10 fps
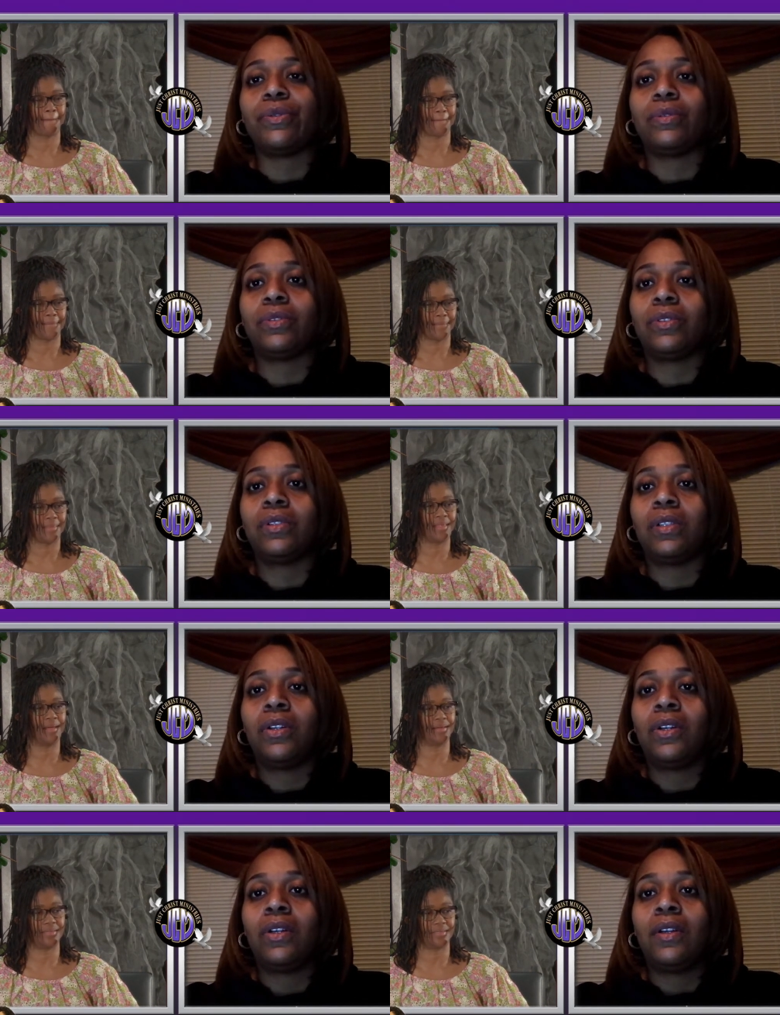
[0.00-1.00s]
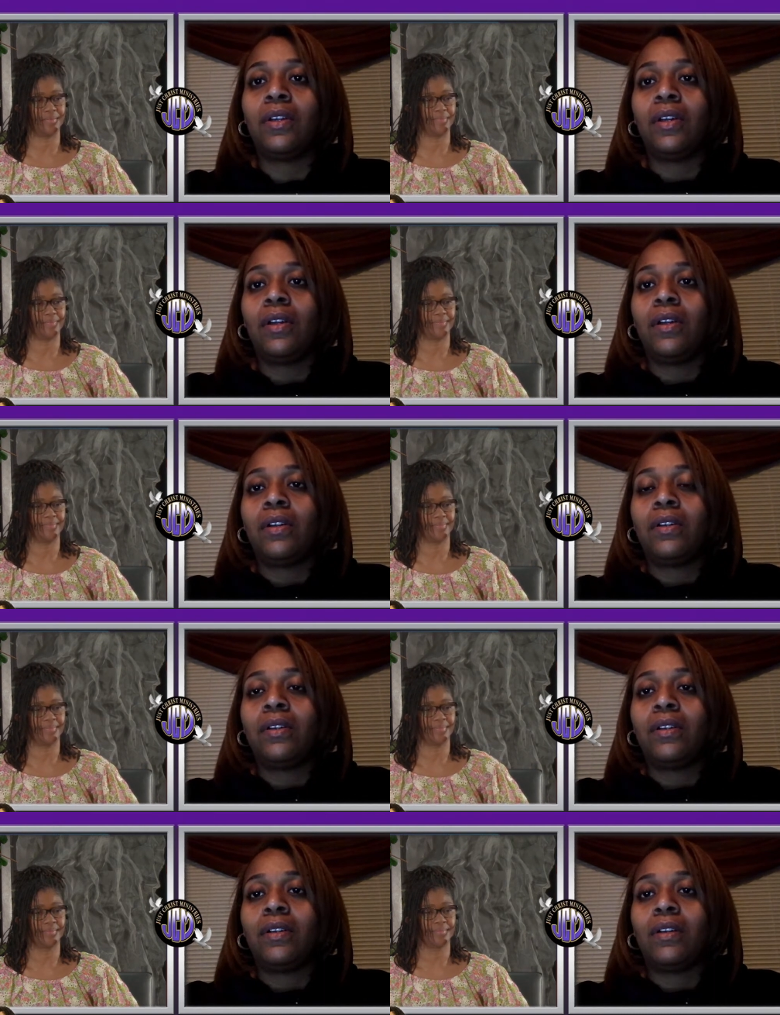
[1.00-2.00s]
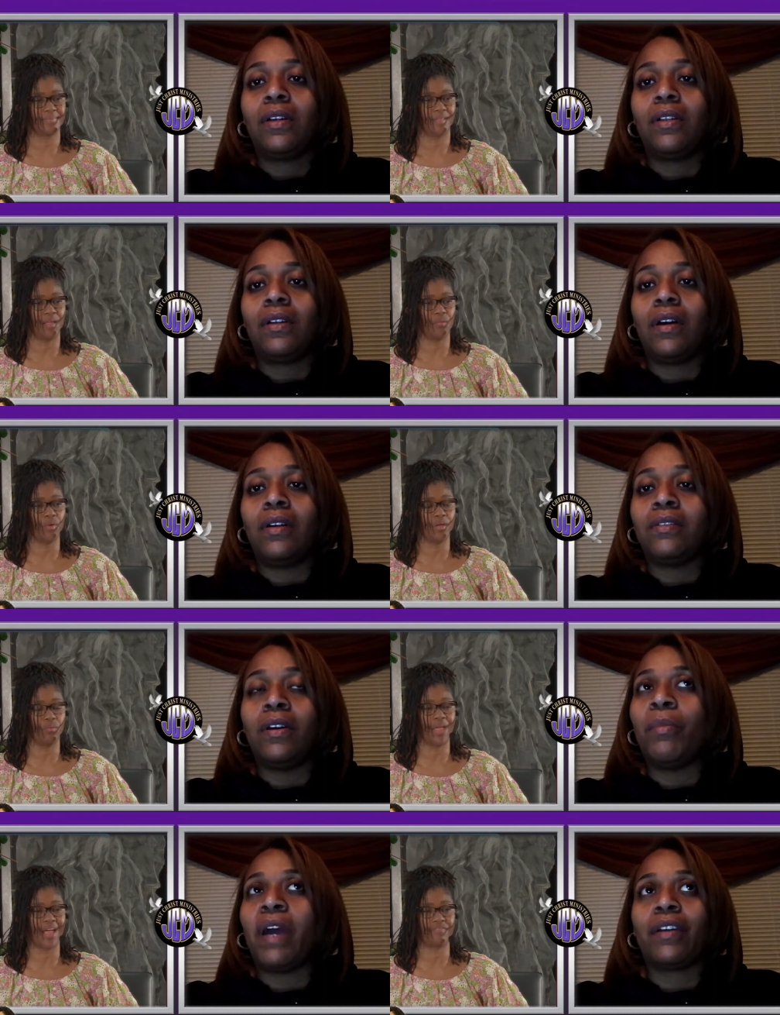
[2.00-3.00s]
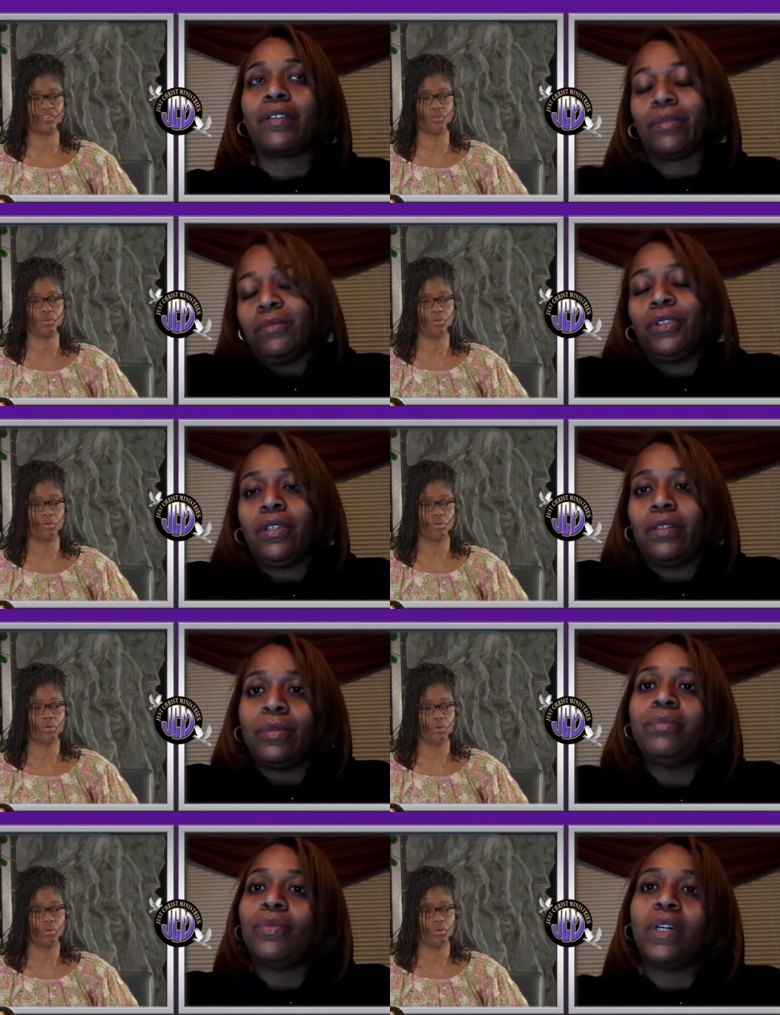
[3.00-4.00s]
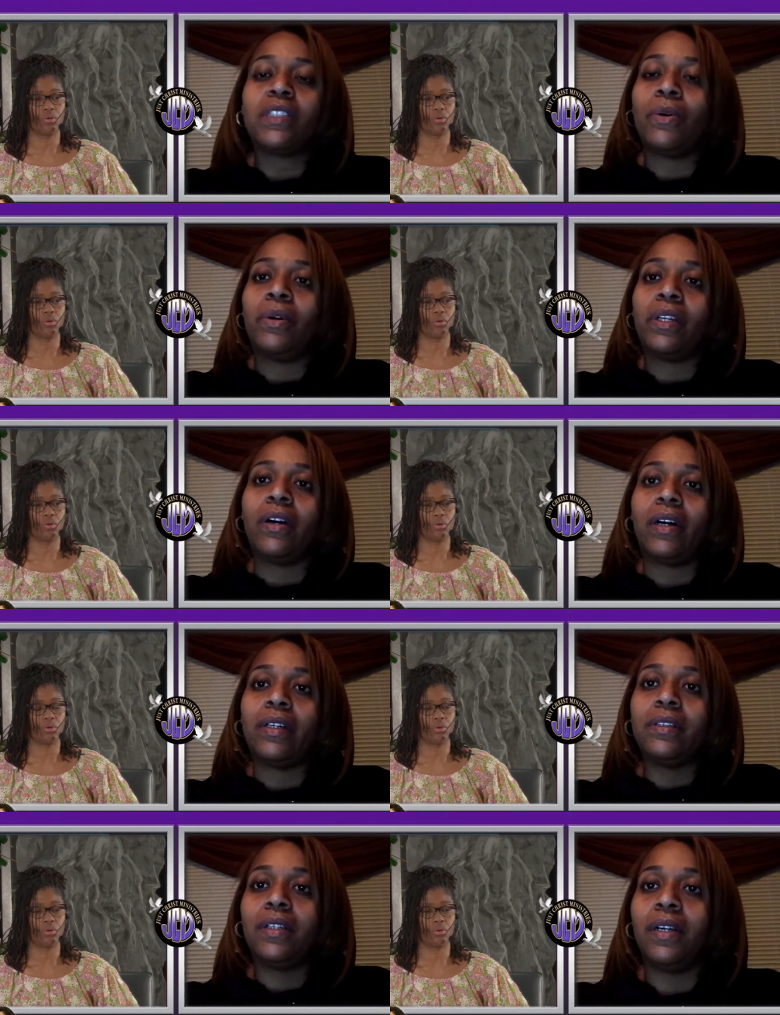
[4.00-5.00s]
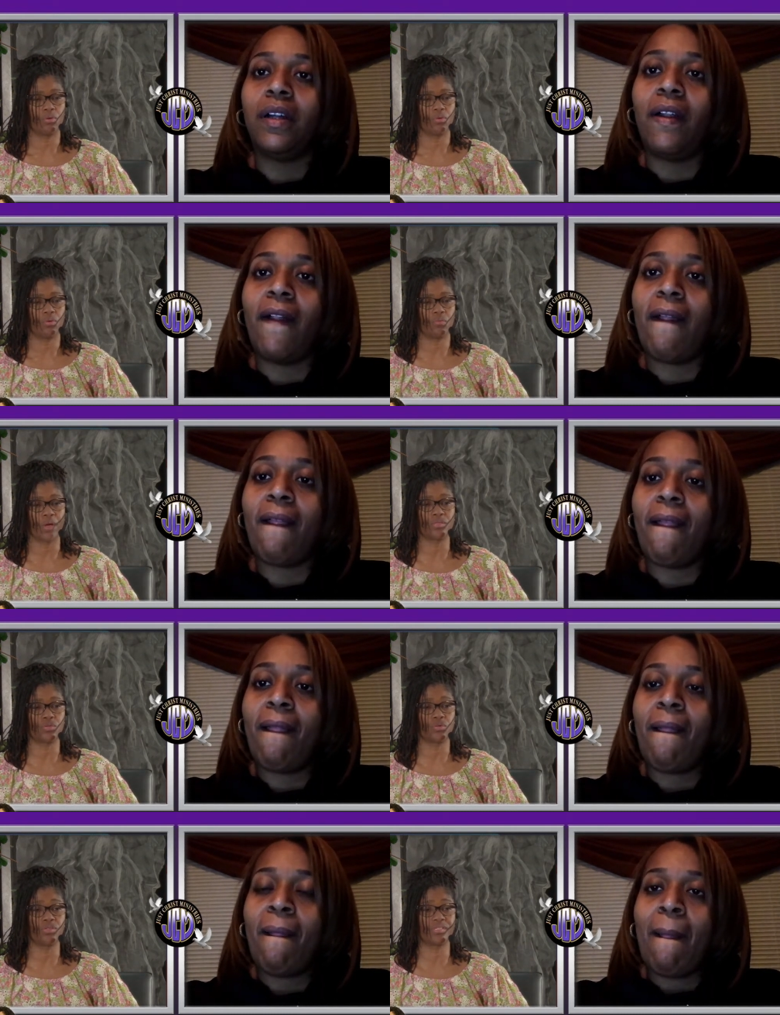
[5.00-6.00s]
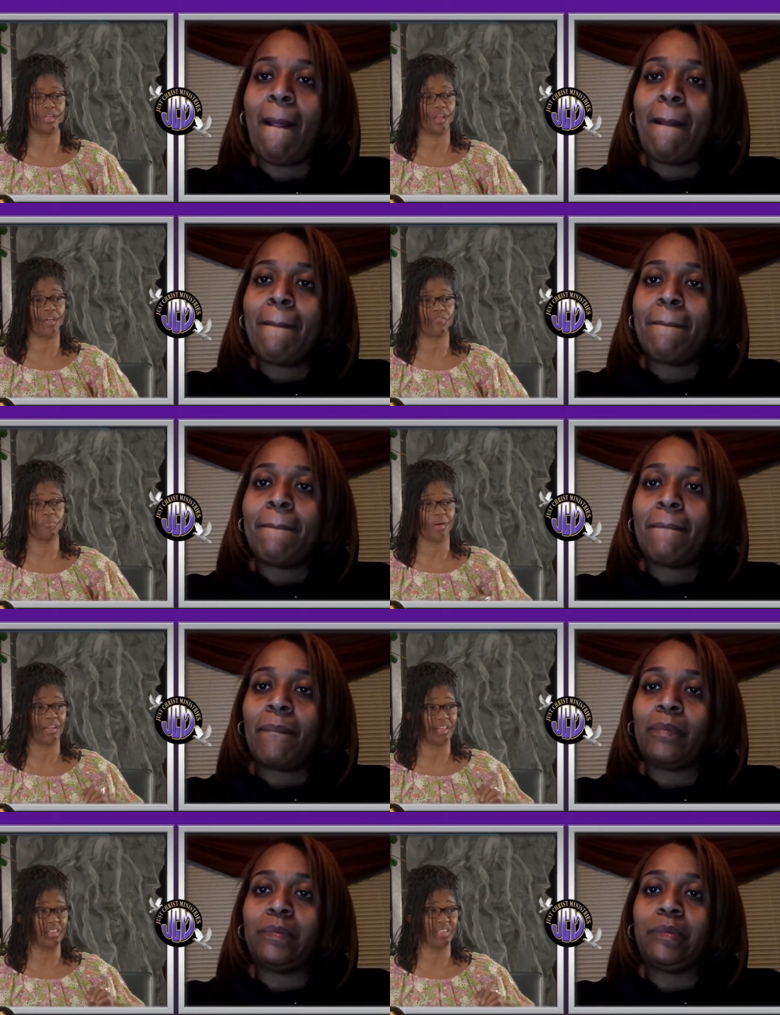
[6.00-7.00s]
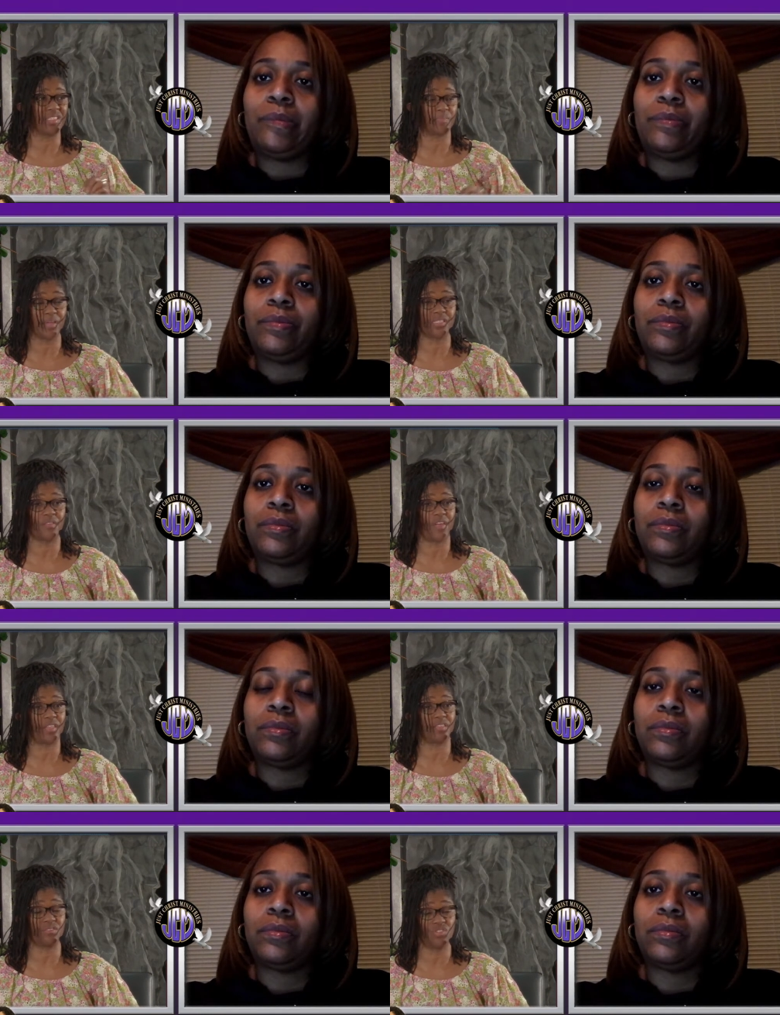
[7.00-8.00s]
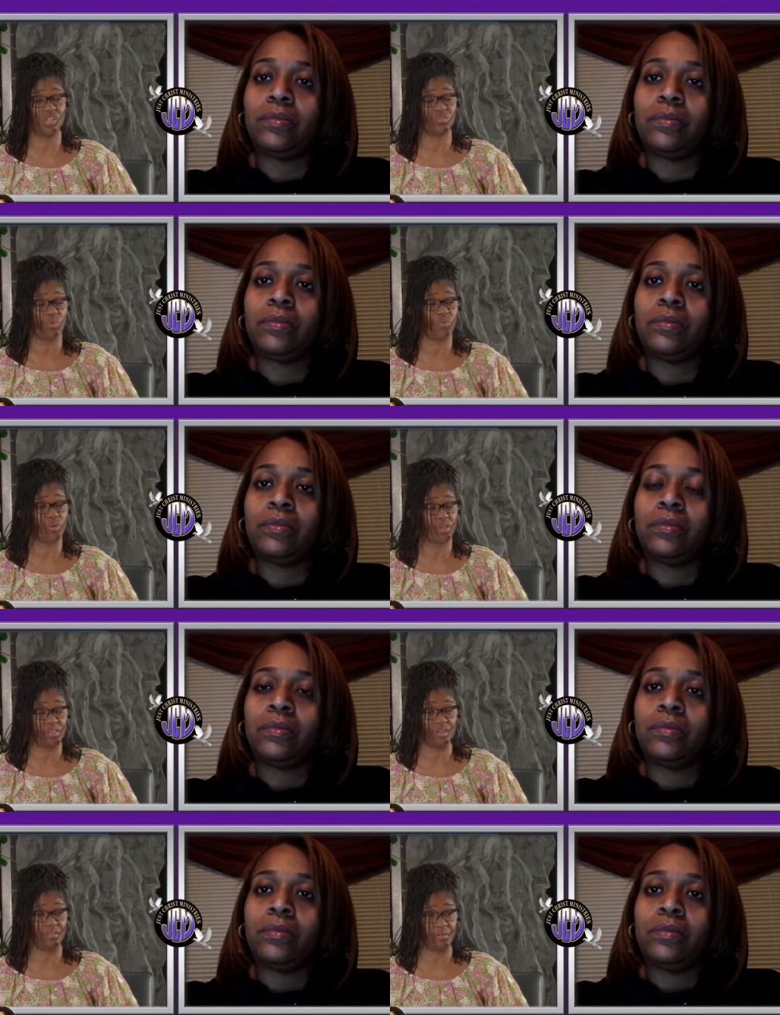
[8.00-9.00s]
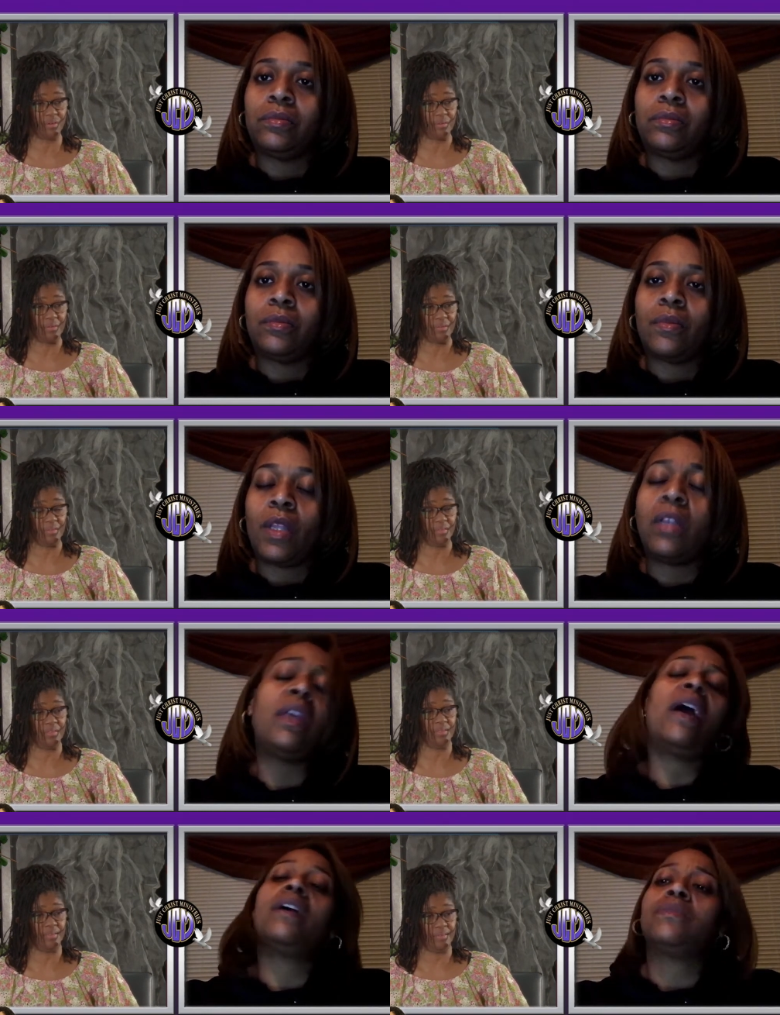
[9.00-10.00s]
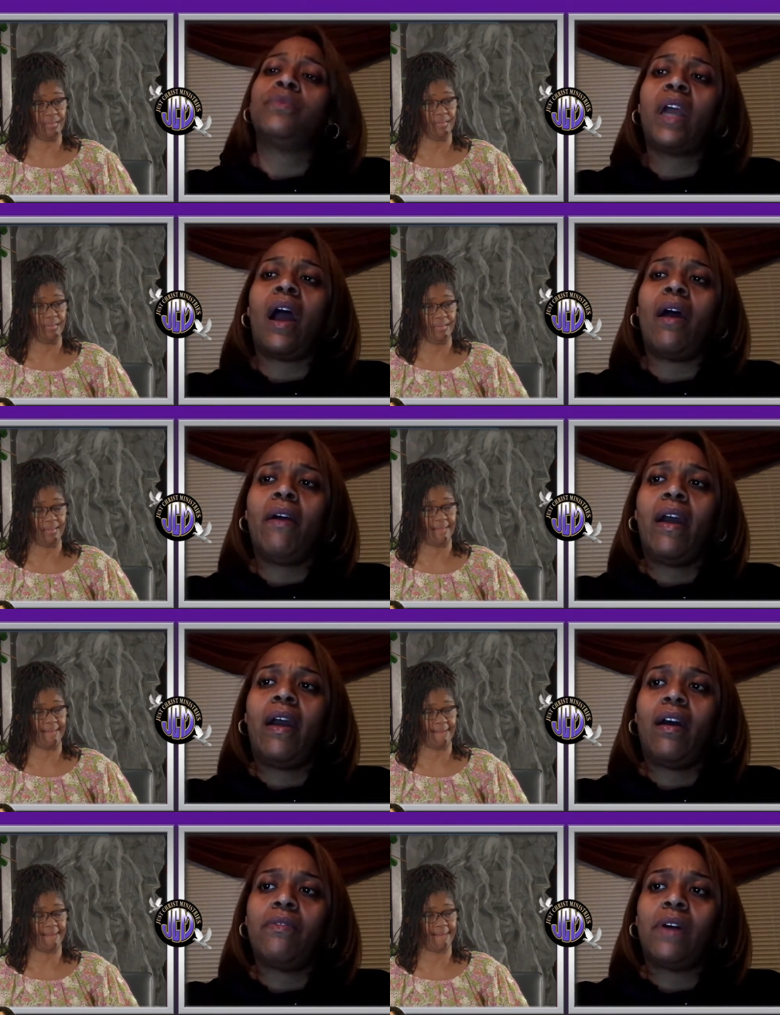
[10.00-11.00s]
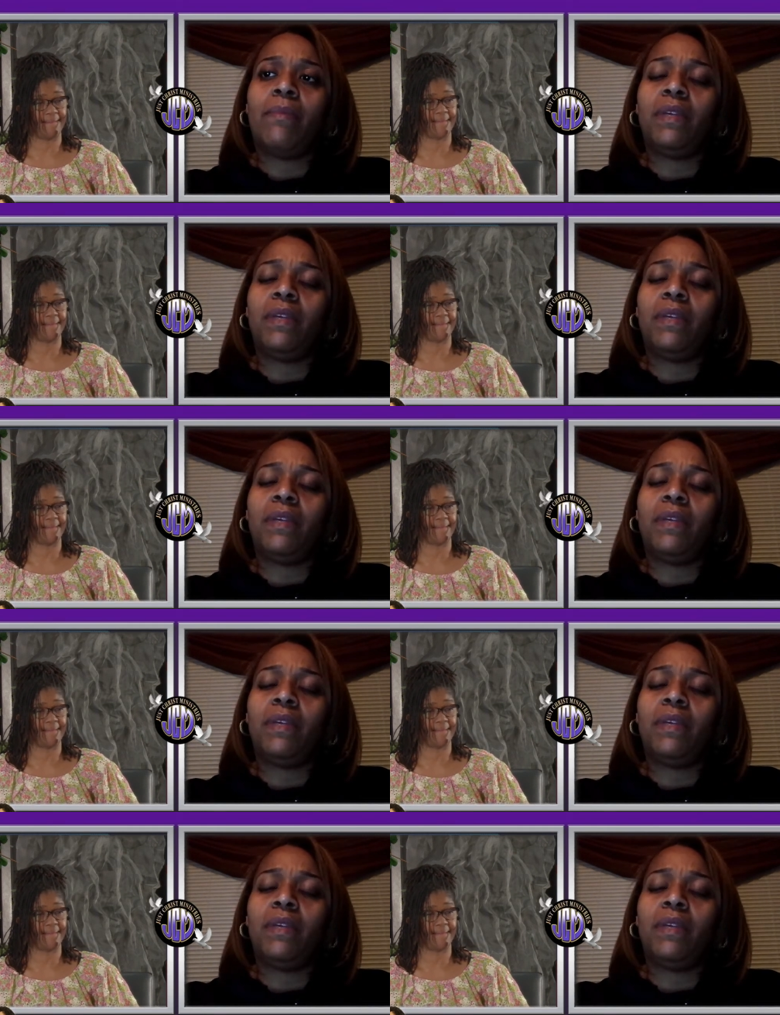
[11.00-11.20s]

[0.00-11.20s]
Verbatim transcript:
Speaker 1: you. Yes. And we, we no matter you know what's going on.
Speaker 2: Right. So you're saying everybody in this space have had to adjust one way or the other.
Speaker 1: Yes, we all have. I